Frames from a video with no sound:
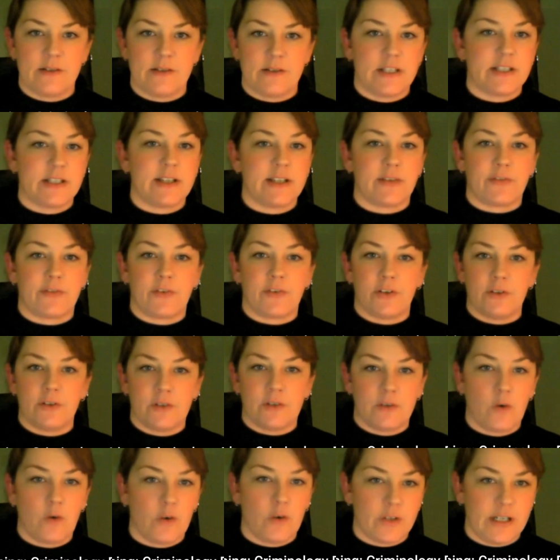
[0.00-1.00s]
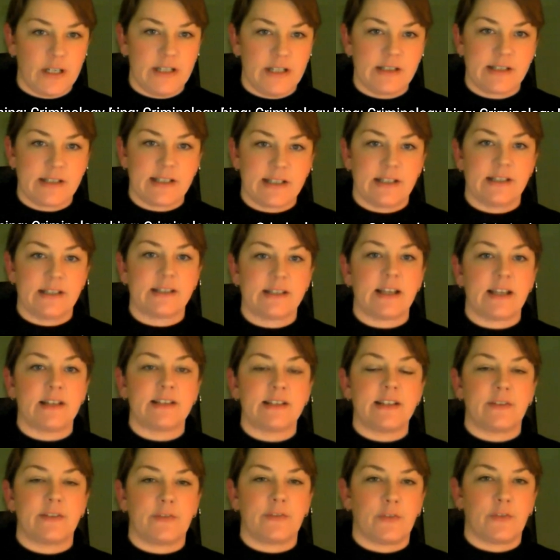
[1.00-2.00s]
to different audiences and
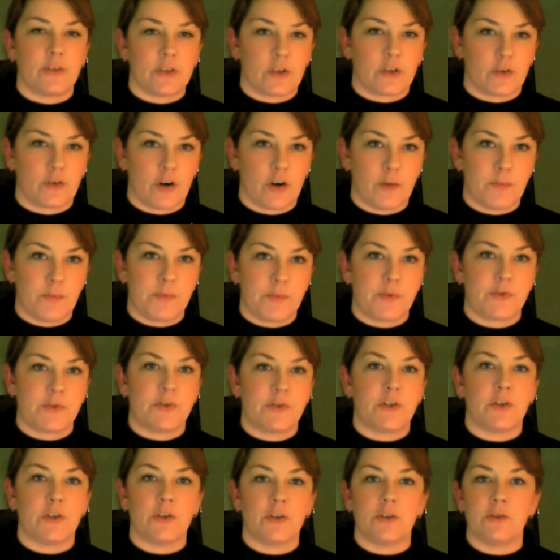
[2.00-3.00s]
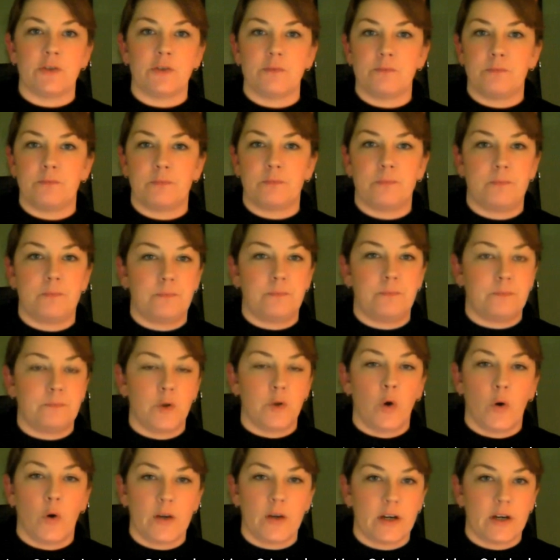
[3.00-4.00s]
different groups, to
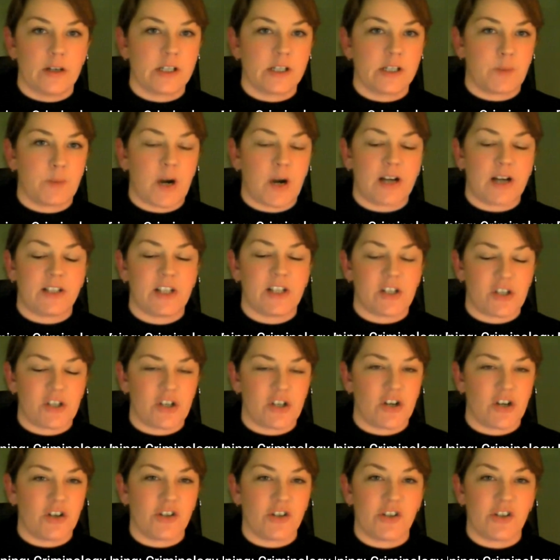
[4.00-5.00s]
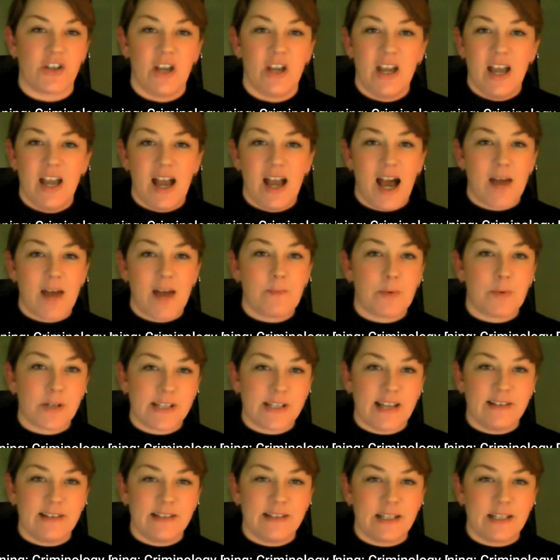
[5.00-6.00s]
lawyers, practitioners, and
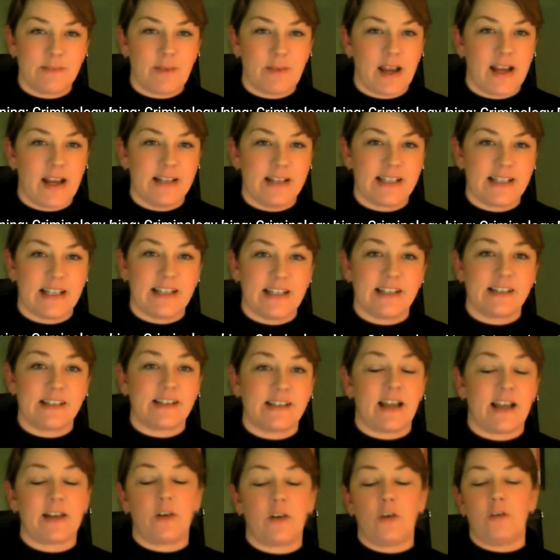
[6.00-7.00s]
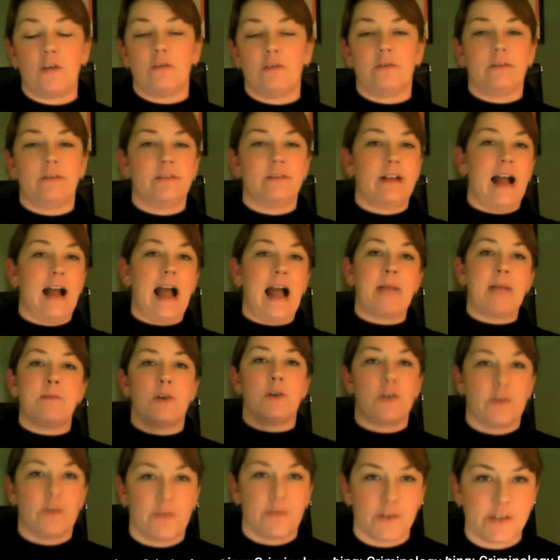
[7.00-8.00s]
presented my ideas and got
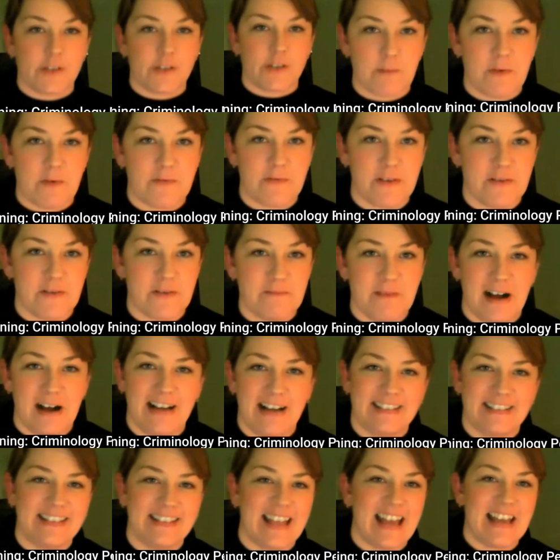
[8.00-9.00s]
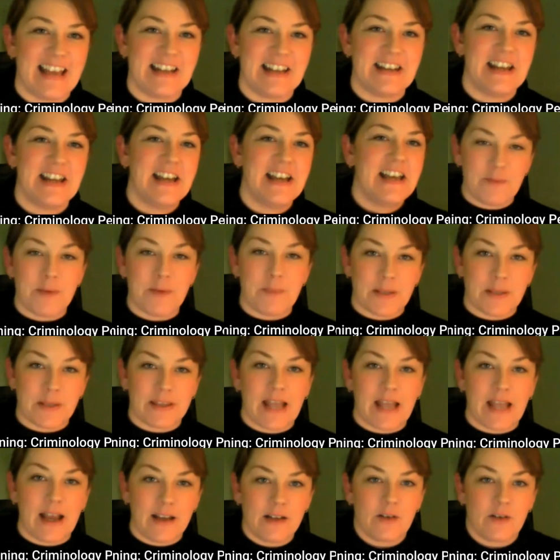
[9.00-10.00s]
hammered for some of them. And then, but
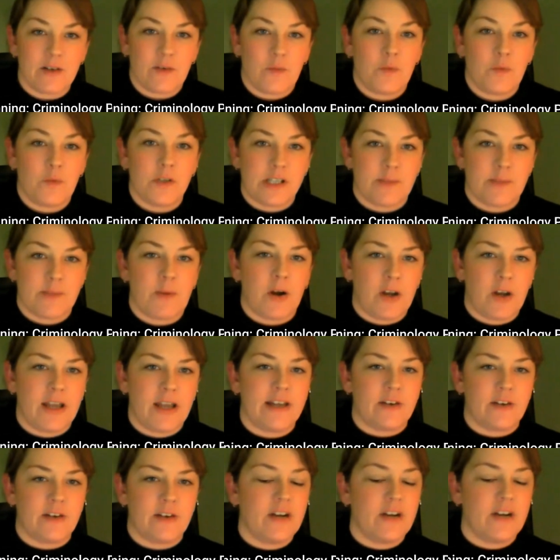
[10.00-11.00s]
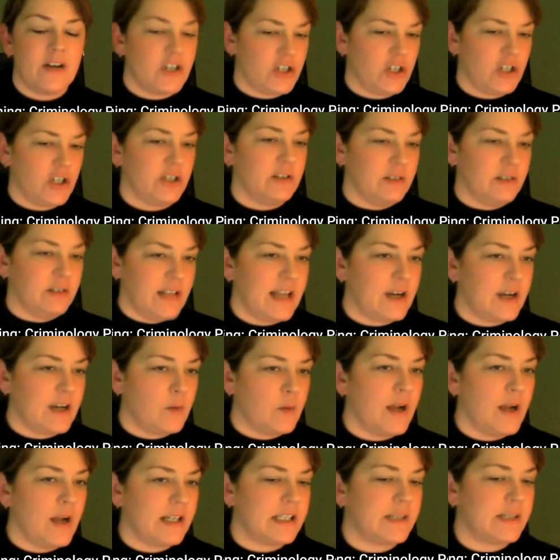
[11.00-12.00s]
that was about iteration.
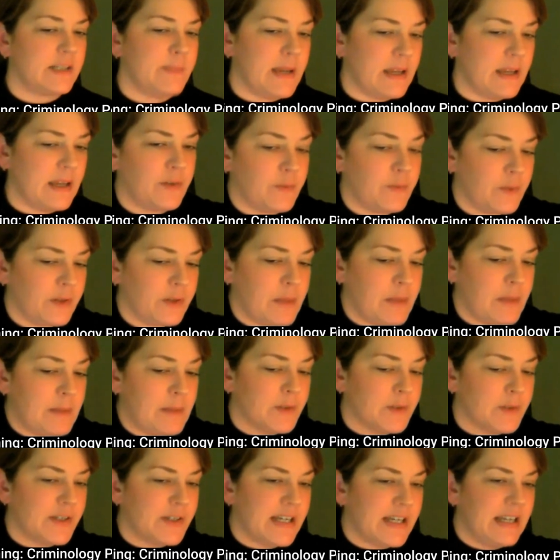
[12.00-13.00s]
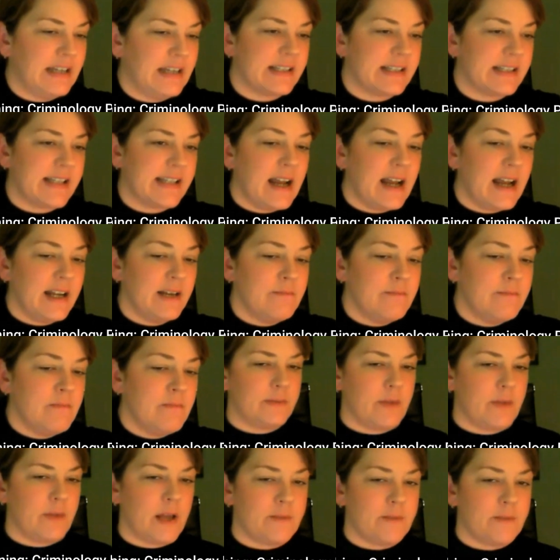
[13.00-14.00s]
Likewise, speaking with people seeking asylum
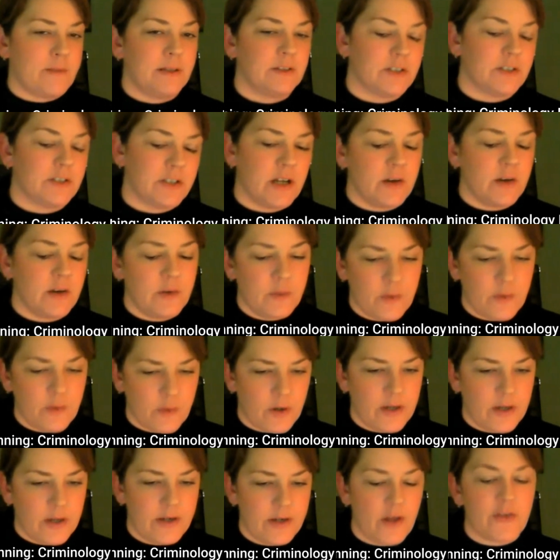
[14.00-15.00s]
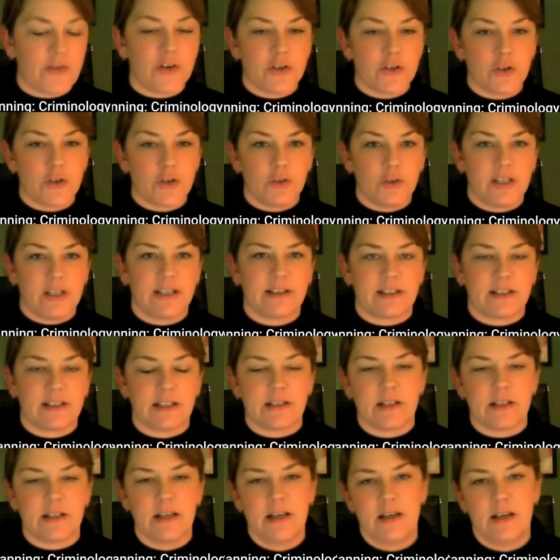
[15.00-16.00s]
and building another toolkit
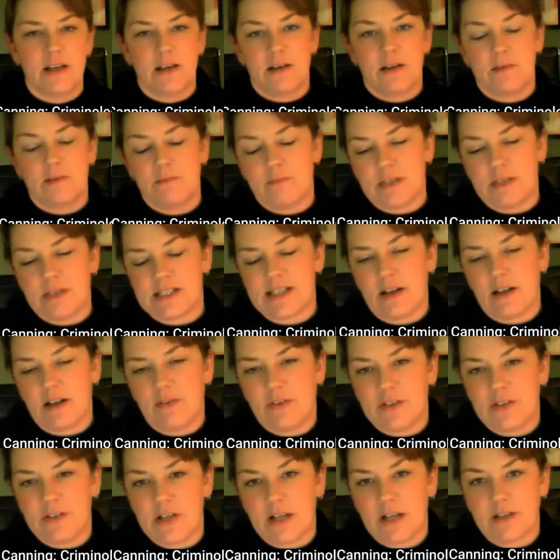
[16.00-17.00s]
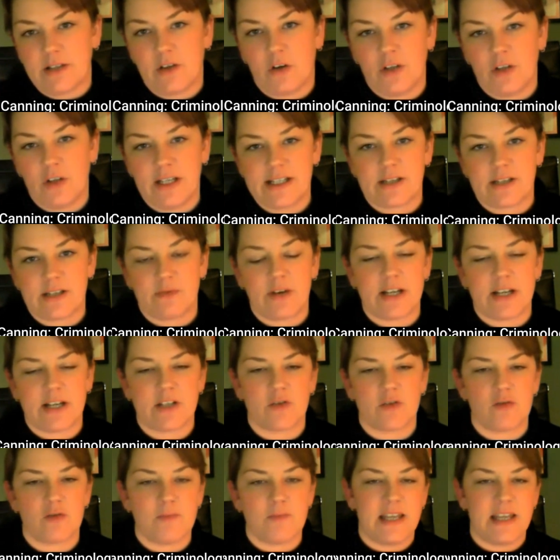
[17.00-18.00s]
that myself and colleagues at Right to
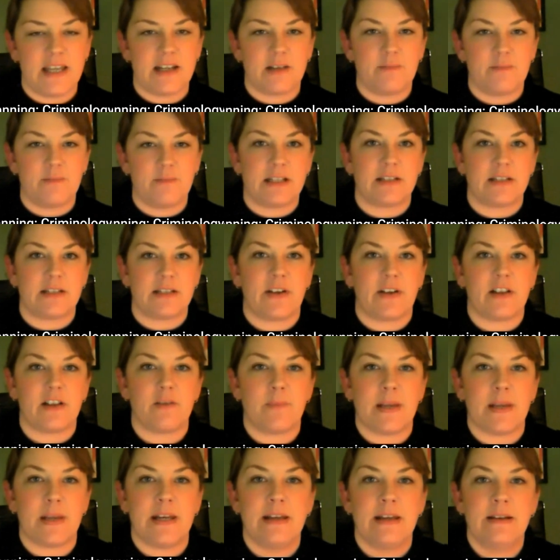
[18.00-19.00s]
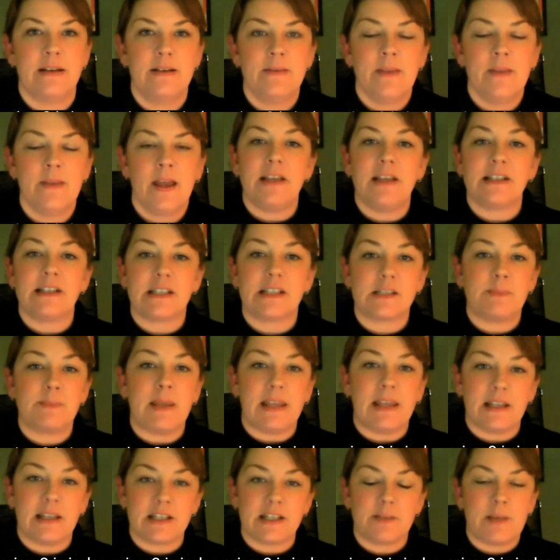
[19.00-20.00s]
Remain had been developing, is
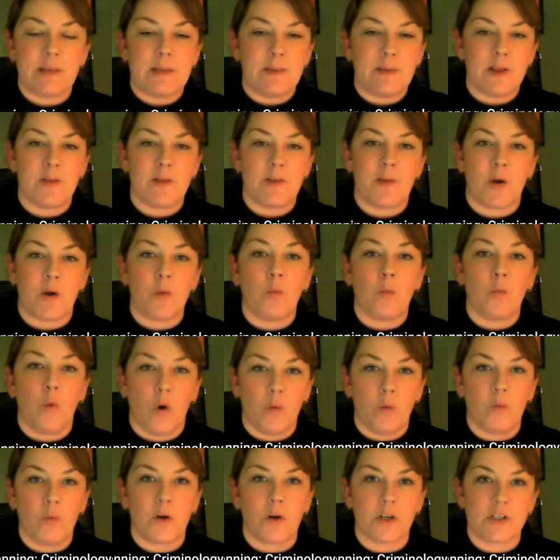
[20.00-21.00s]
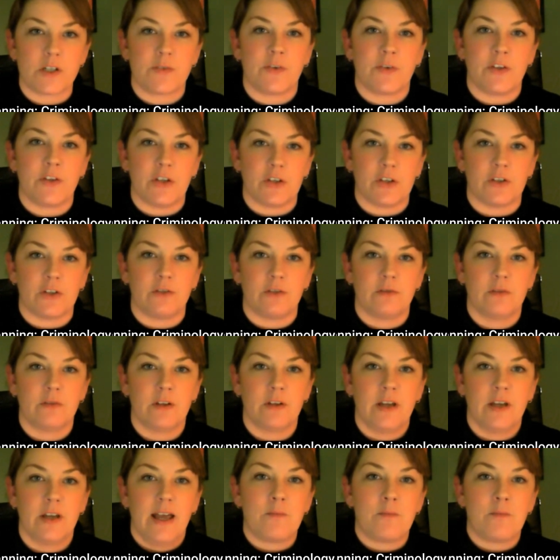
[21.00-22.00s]
speaking to people about what works for you
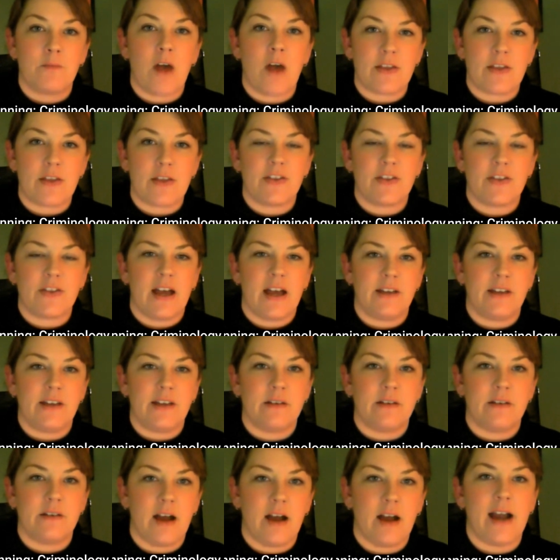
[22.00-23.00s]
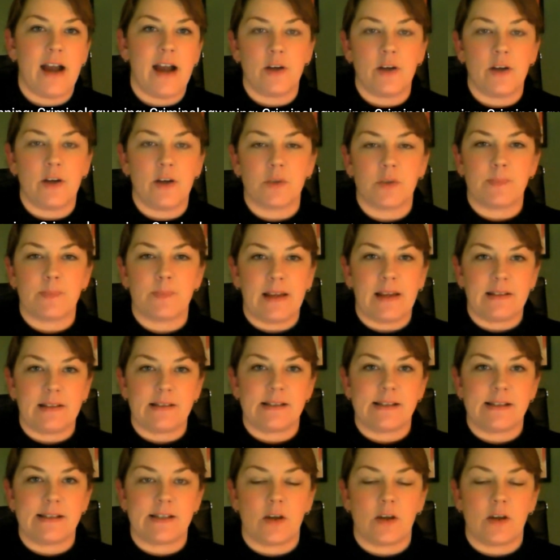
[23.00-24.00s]
rather than I know what's
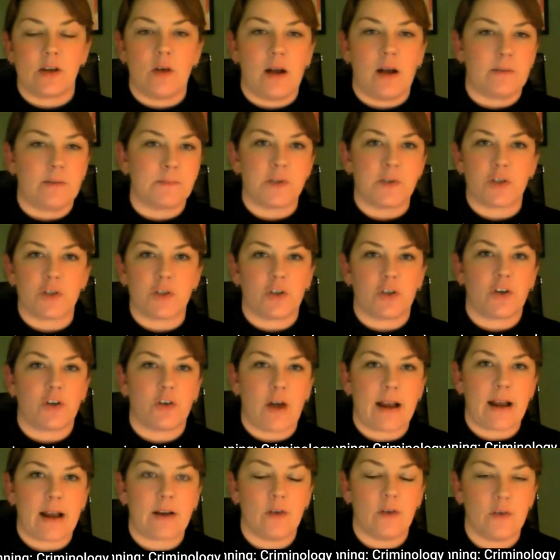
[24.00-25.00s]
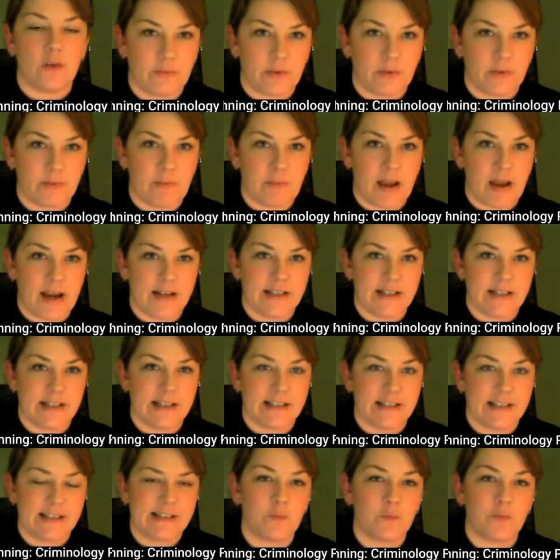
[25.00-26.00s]
best, so I'm just going to crack on with my
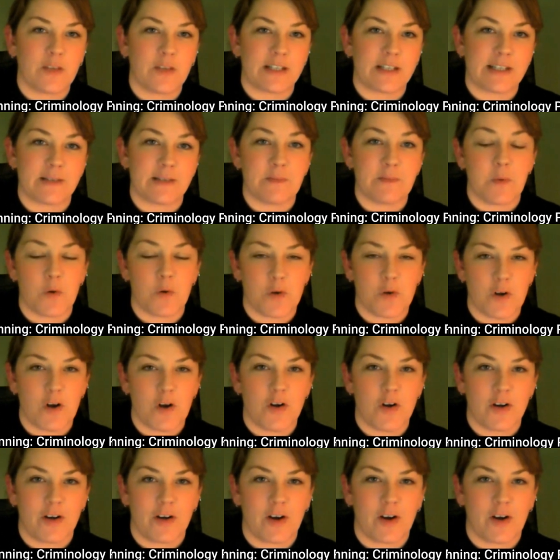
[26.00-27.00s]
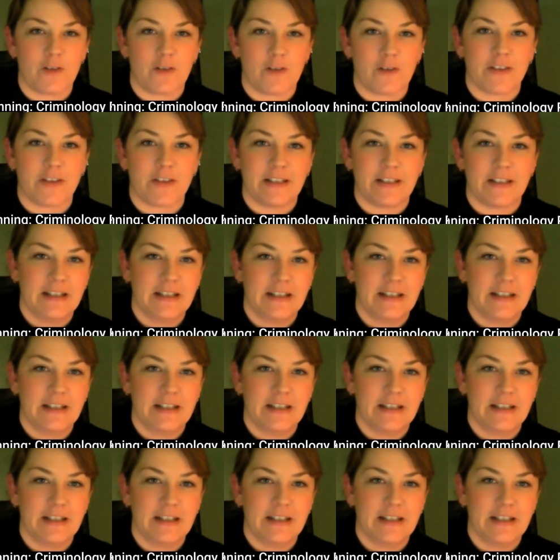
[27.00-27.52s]
ideas. That's an important learning curve that